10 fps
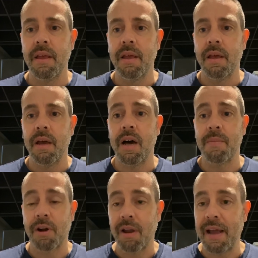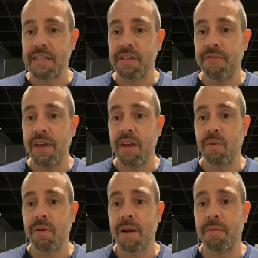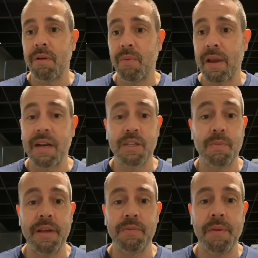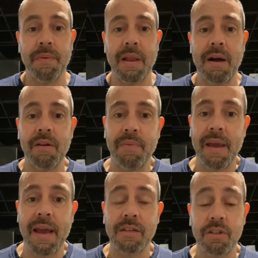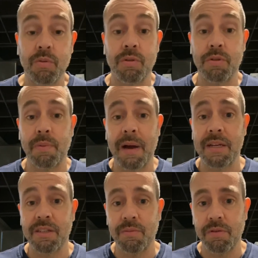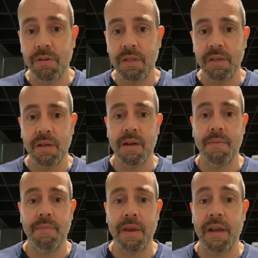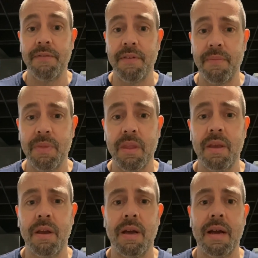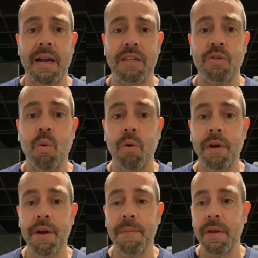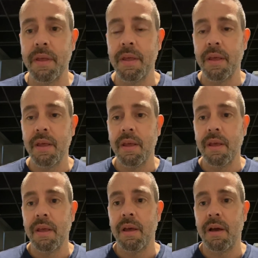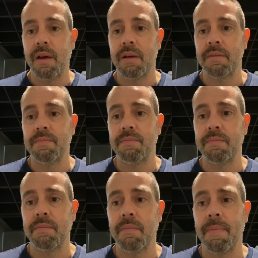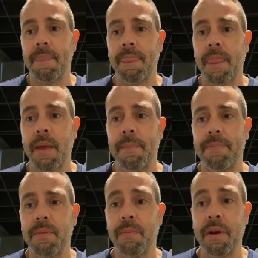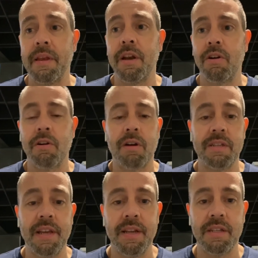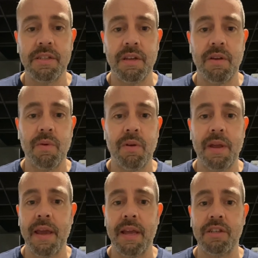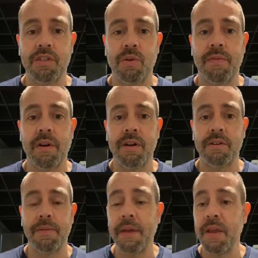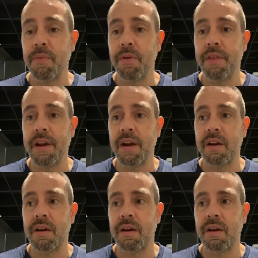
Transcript: At our last event, we kind of spaced people out in Beatrice, which was possible, big enough auditorium. But it did hurt our attendance. We only had just over 100 people there,